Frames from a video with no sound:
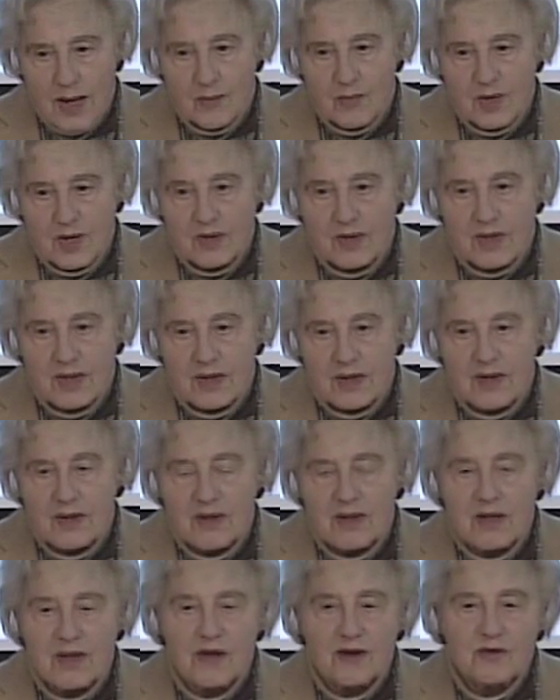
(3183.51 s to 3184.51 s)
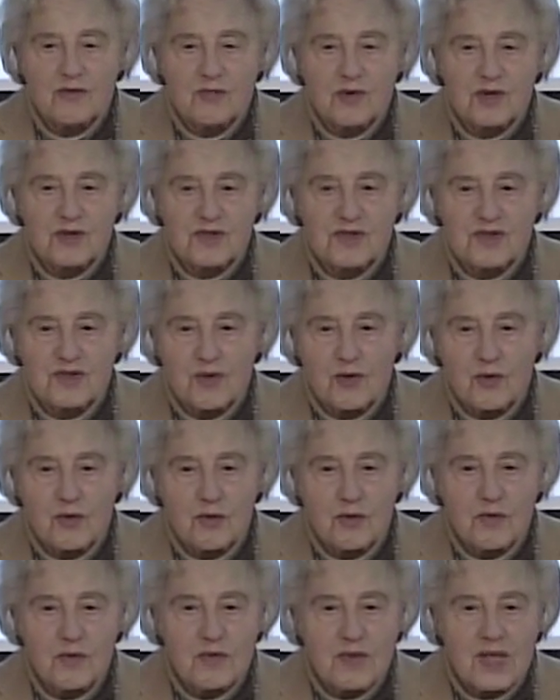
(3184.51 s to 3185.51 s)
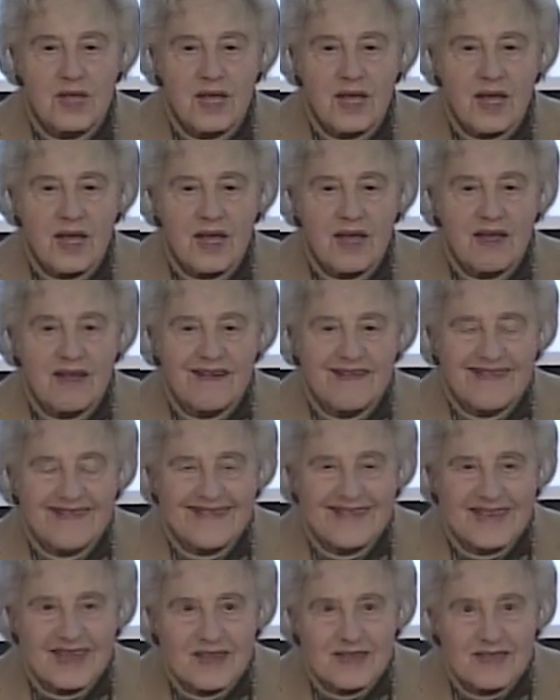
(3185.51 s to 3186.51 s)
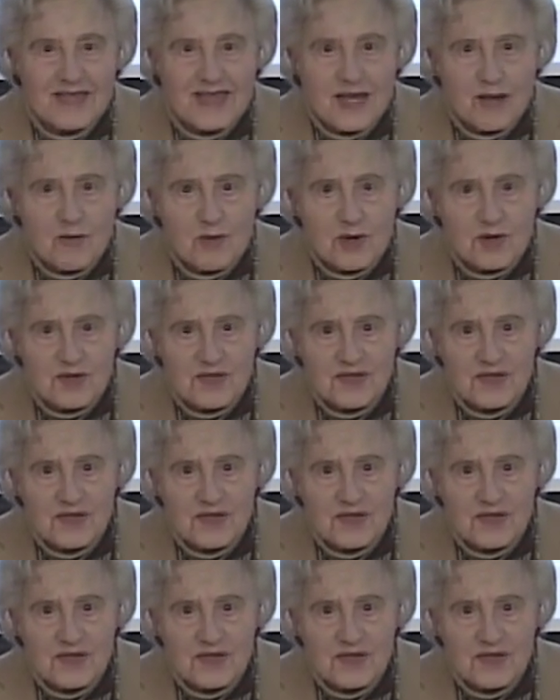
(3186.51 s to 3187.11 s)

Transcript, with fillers: I mean, the, it was no. Uh, there were